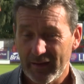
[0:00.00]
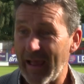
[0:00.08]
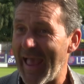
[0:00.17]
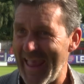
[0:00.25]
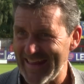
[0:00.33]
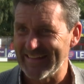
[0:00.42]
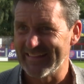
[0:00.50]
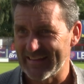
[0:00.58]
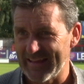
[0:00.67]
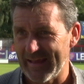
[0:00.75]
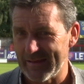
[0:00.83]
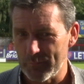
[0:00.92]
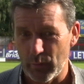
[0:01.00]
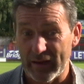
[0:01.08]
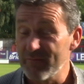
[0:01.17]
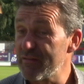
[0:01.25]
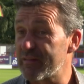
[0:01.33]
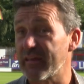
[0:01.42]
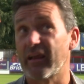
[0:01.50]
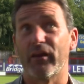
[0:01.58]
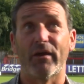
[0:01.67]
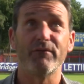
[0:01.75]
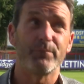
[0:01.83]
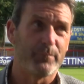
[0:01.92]
ahead in the game when everything and
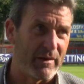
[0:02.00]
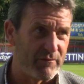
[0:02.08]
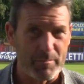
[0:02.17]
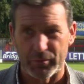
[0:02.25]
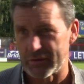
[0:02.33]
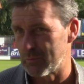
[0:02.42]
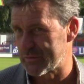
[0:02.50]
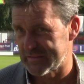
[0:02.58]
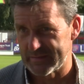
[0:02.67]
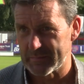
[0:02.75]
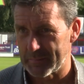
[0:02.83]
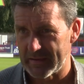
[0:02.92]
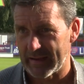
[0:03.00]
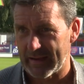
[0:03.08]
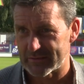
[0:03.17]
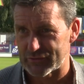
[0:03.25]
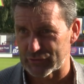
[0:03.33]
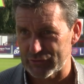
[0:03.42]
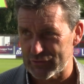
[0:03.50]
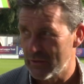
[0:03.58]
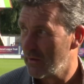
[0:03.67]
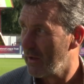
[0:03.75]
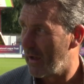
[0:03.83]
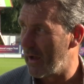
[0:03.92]
everybody was seemed to be against us,
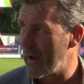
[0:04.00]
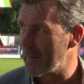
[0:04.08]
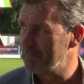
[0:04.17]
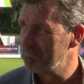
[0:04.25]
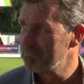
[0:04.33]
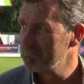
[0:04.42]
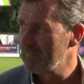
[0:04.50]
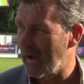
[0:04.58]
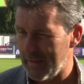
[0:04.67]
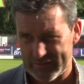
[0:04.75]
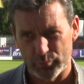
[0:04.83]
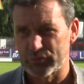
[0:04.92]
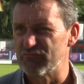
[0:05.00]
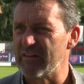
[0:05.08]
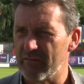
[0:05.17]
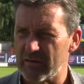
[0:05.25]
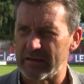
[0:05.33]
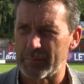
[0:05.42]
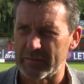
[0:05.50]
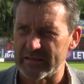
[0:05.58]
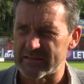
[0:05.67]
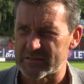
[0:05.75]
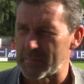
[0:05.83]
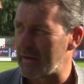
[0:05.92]
that's what really, really
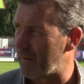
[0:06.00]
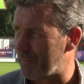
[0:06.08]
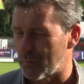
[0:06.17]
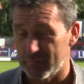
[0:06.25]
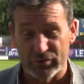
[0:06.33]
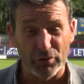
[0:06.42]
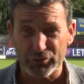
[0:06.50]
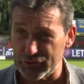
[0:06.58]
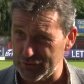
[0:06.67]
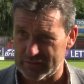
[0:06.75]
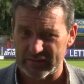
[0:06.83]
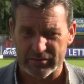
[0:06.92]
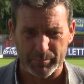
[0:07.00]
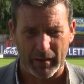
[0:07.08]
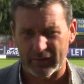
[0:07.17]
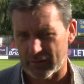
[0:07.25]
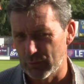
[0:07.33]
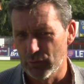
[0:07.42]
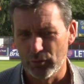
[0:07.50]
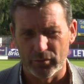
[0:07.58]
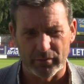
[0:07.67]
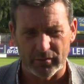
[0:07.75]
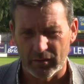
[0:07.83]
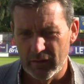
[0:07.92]
pleases me. And I thought, not just the East Bank, the whole
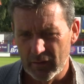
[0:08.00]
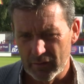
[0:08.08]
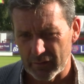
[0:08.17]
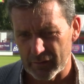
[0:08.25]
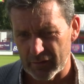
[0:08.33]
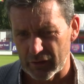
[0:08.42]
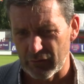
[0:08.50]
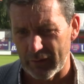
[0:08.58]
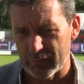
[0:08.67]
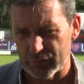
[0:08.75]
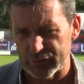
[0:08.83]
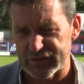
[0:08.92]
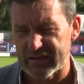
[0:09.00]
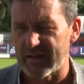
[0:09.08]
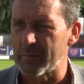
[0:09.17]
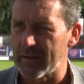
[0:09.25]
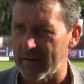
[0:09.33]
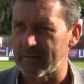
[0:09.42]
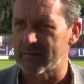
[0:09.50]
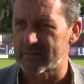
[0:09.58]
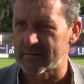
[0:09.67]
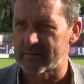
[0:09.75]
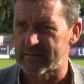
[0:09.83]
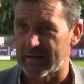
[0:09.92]
of the ground who stayed behind
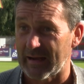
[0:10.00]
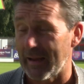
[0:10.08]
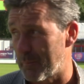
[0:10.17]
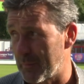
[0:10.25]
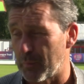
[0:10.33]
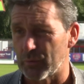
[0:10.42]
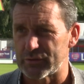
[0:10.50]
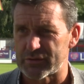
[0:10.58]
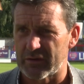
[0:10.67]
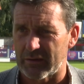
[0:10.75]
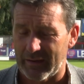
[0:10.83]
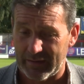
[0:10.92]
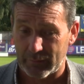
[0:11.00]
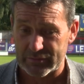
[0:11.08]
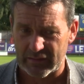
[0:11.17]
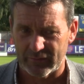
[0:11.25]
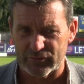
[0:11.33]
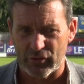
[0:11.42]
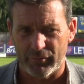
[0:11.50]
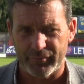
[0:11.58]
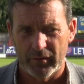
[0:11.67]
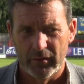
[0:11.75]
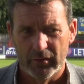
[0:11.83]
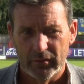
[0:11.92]
to clap the boys and ourselves off.
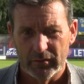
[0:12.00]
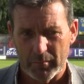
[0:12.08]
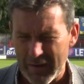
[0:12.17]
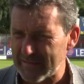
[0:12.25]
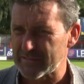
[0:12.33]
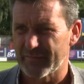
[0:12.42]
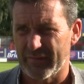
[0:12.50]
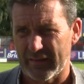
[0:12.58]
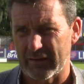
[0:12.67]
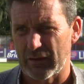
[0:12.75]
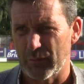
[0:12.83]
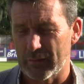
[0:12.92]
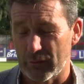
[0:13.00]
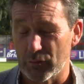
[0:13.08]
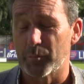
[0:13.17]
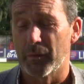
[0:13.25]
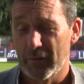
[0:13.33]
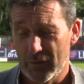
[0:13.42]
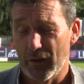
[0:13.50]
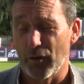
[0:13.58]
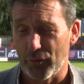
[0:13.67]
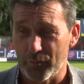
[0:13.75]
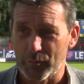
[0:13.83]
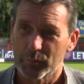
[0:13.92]
Massive thank you, and I hope a
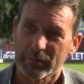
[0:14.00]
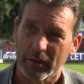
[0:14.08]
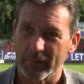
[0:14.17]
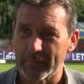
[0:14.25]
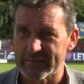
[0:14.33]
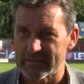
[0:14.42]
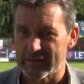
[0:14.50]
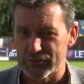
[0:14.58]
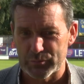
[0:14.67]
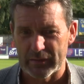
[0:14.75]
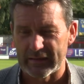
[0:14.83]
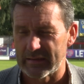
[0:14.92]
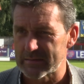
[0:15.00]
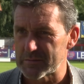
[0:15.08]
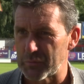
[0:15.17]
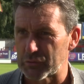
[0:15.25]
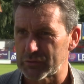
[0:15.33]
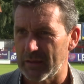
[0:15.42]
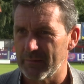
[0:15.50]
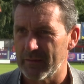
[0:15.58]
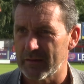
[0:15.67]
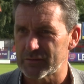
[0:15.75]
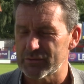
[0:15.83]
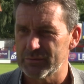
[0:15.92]
lot of them come down to Eastleigh, because we need their support down
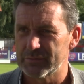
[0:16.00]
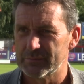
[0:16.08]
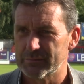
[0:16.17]
there too.